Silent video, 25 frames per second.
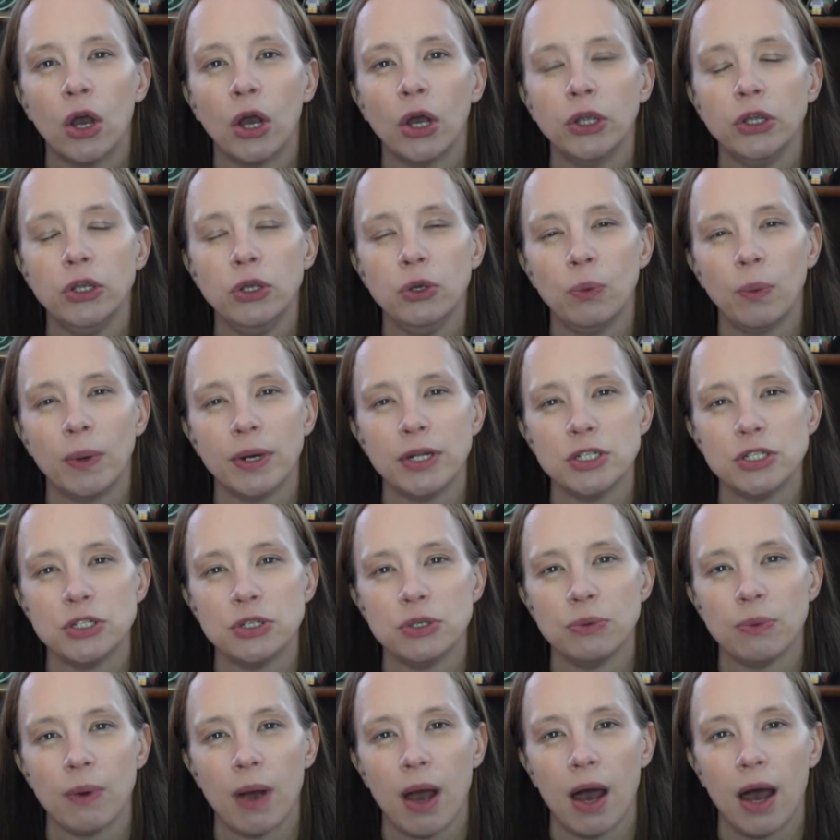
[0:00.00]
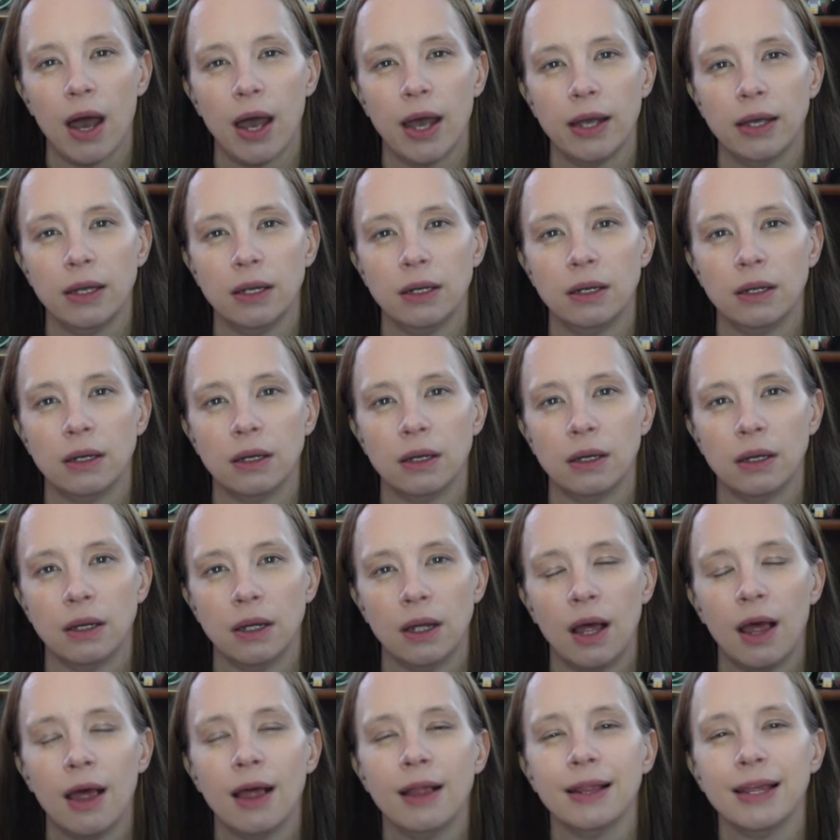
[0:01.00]
you want to ride
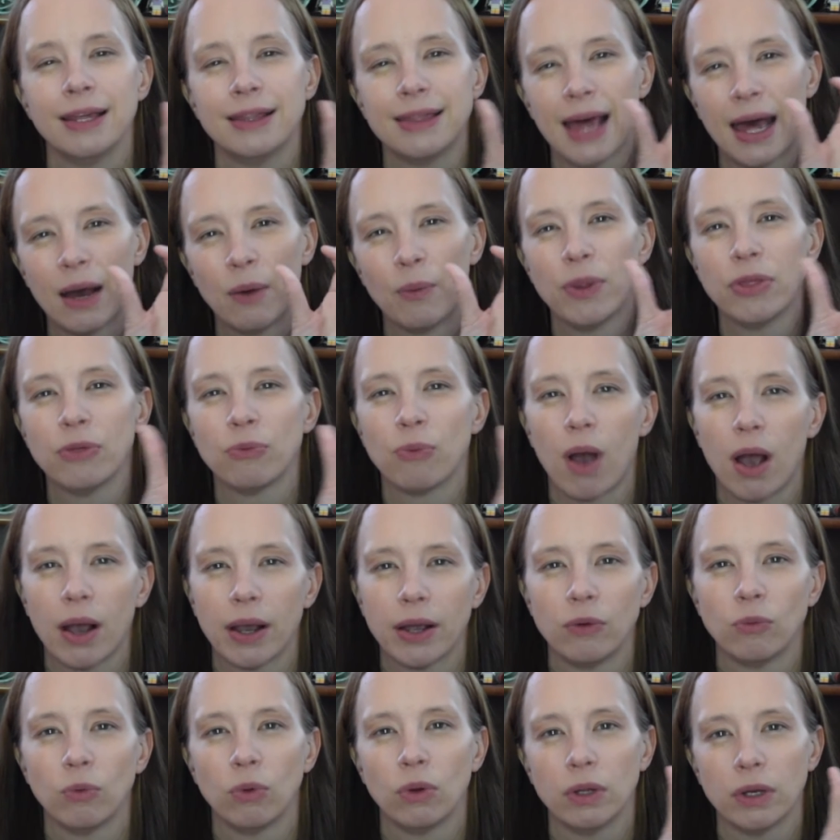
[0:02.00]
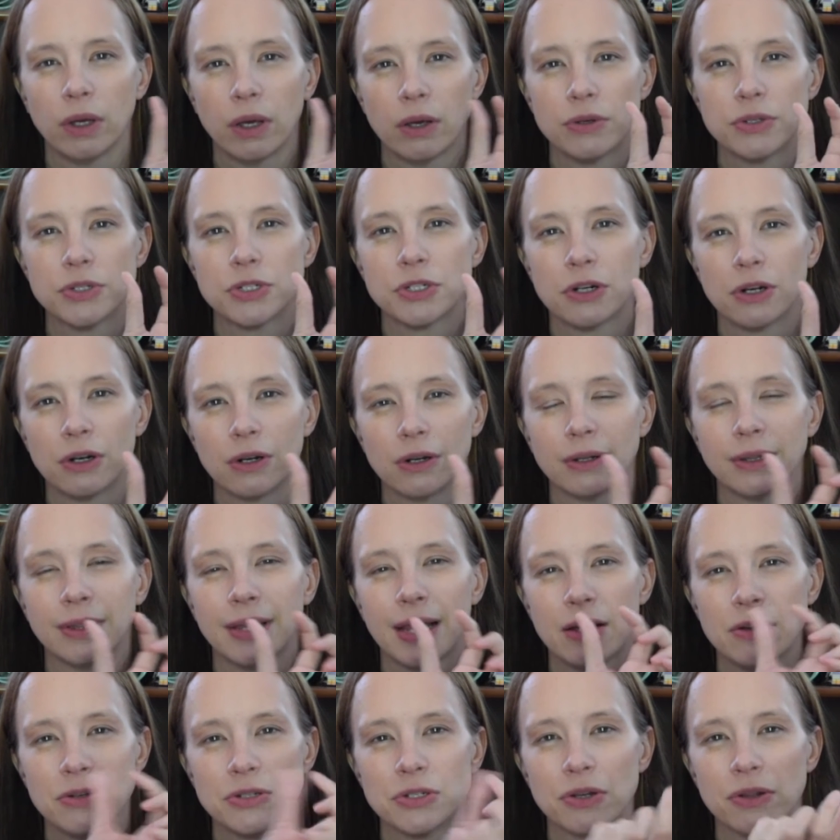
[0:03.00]
like that with Rock and Roller Coaster.
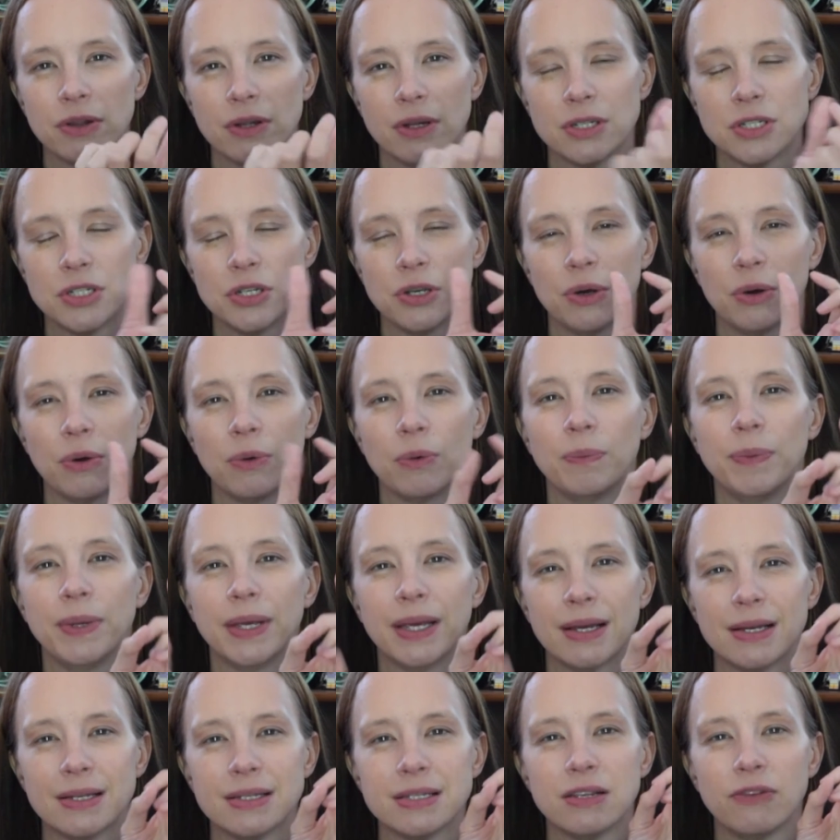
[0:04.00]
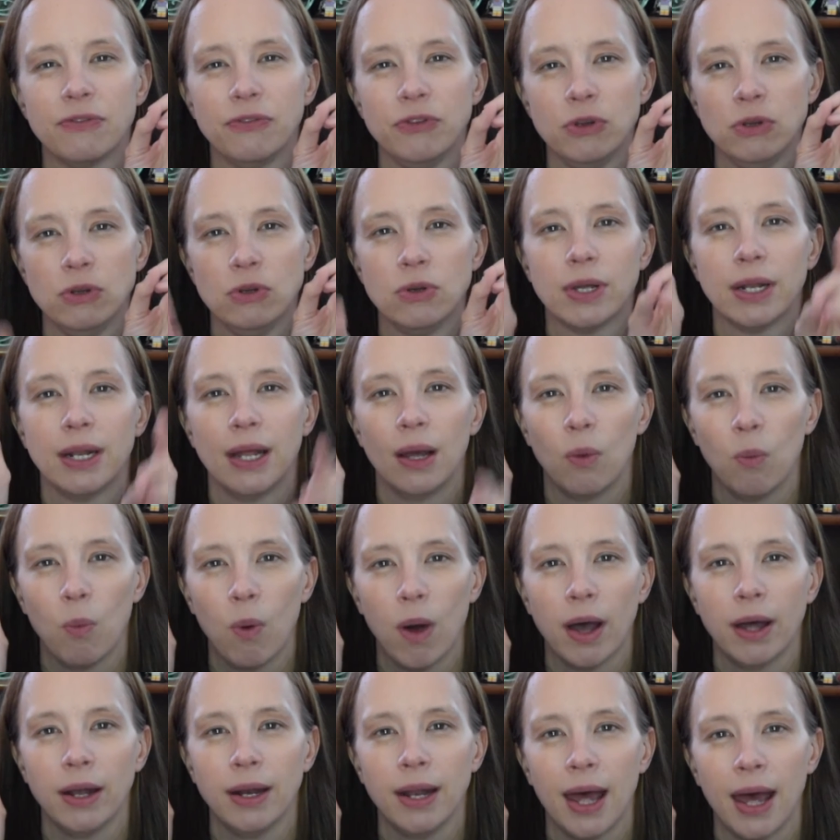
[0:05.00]
Those are the 2, because if you can hit
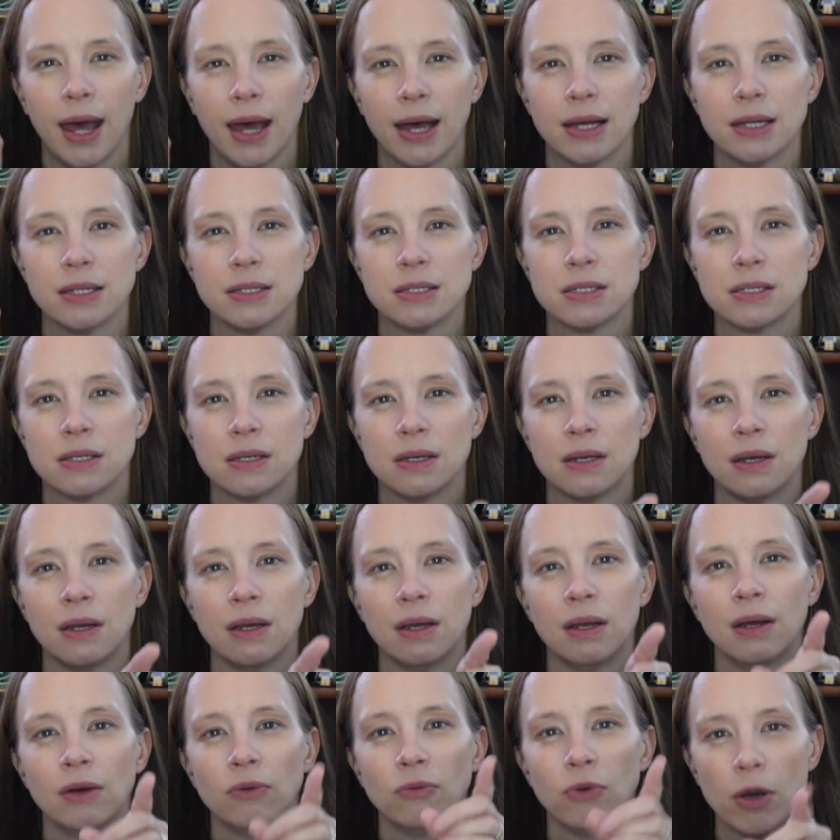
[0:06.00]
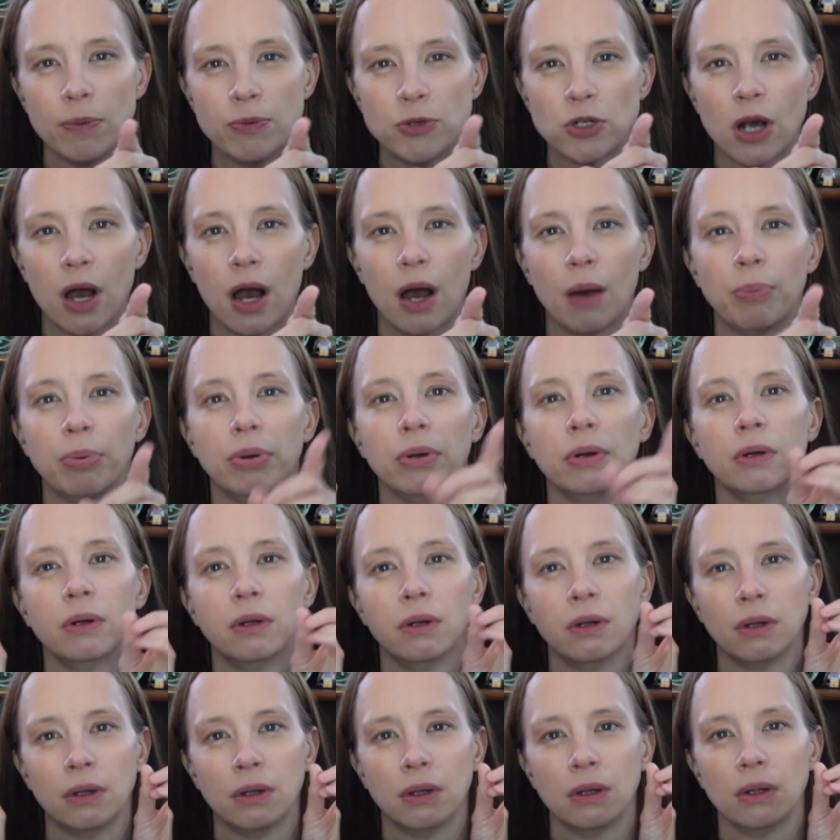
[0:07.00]
one at Rope Drop,
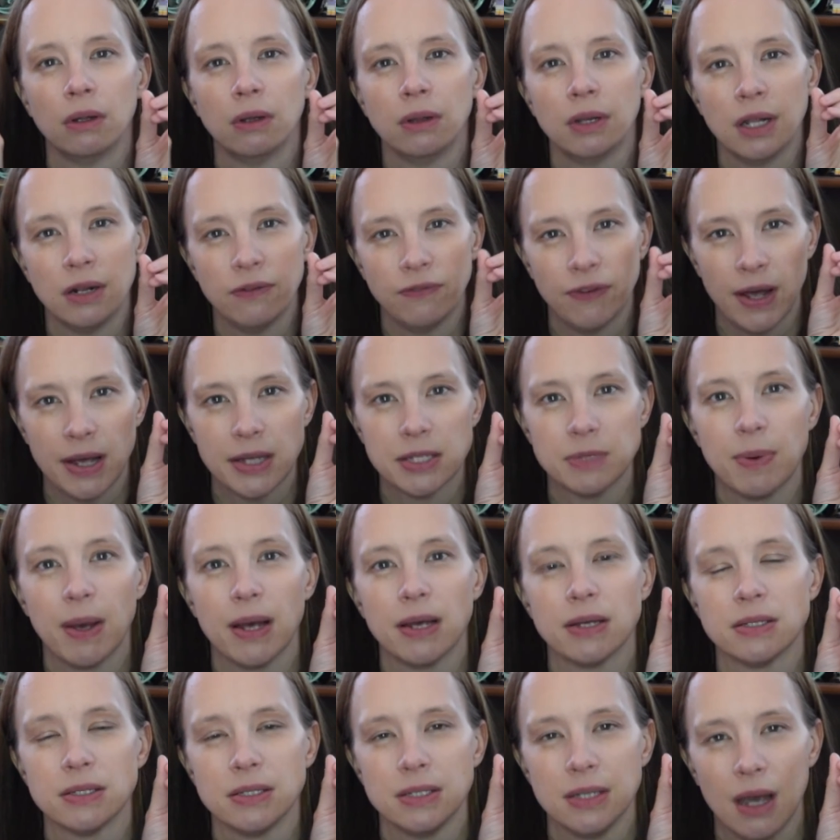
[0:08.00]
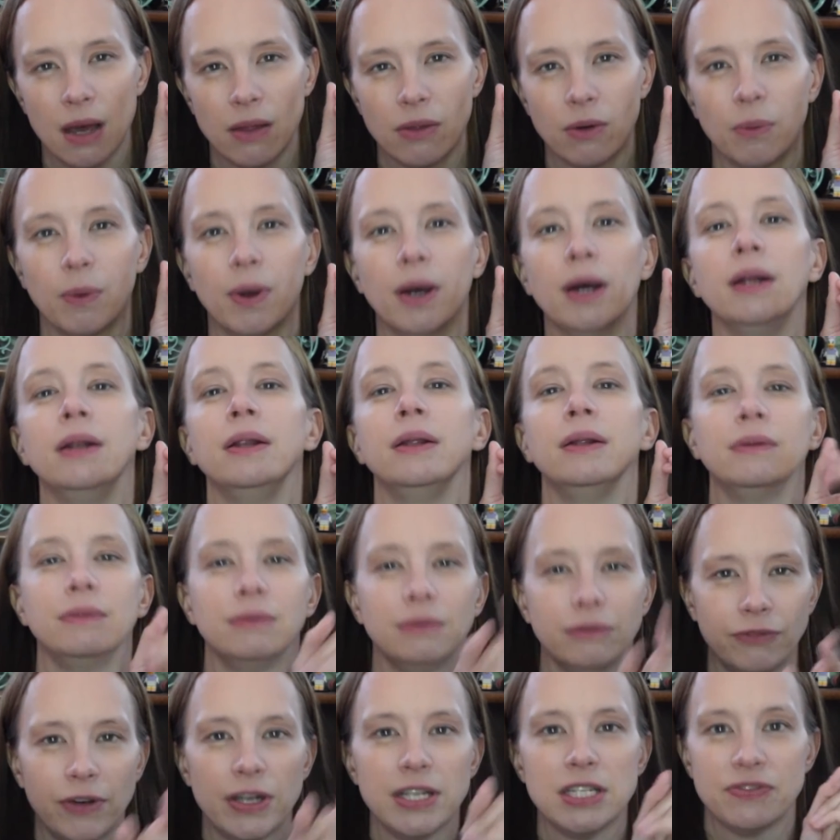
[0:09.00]
then Fastpass the other one,
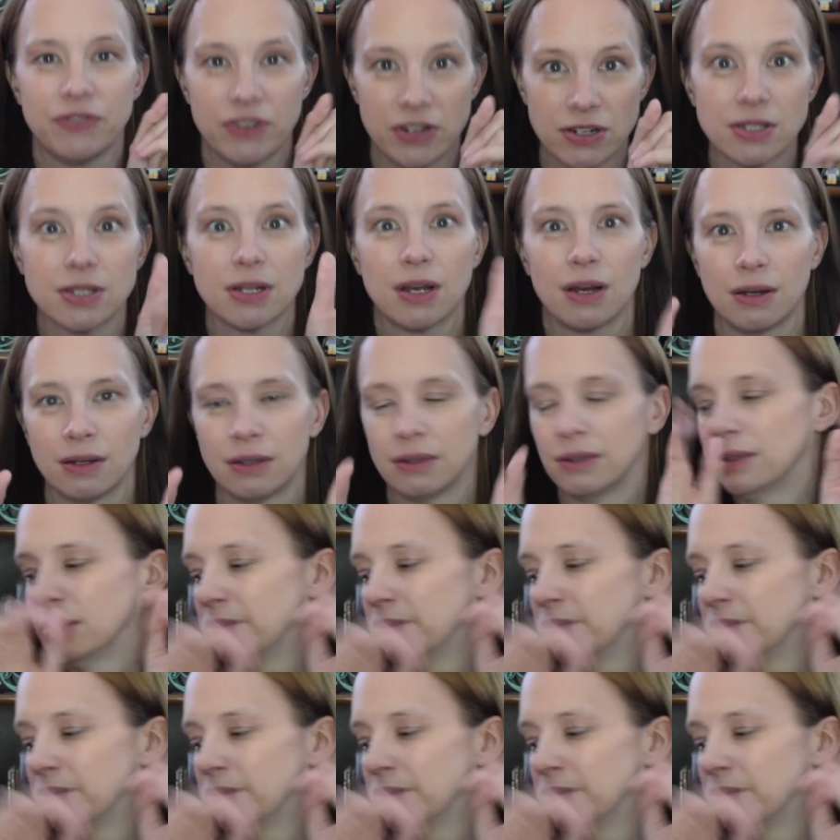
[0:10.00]
and vice versa.